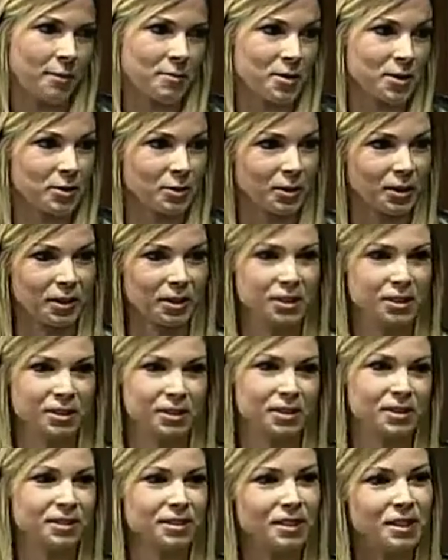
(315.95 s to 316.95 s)
in order to
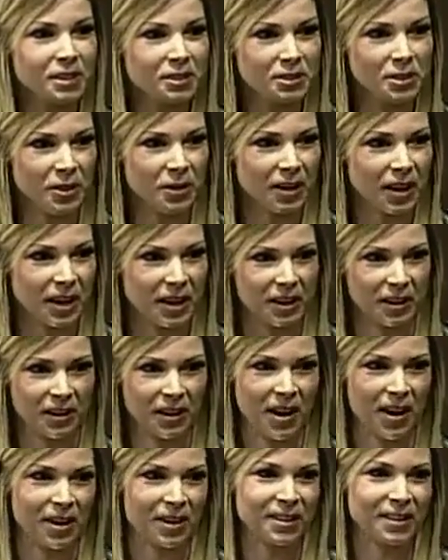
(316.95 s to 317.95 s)
donate it
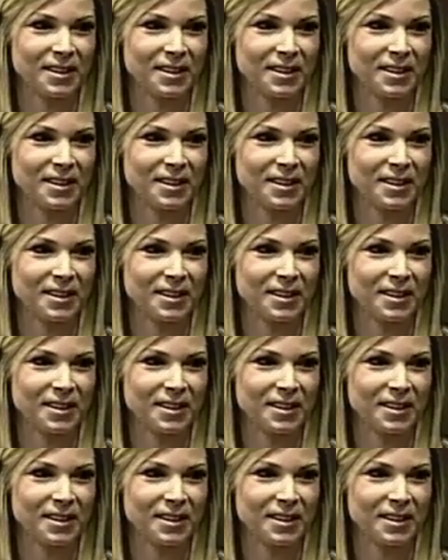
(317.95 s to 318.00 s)
all.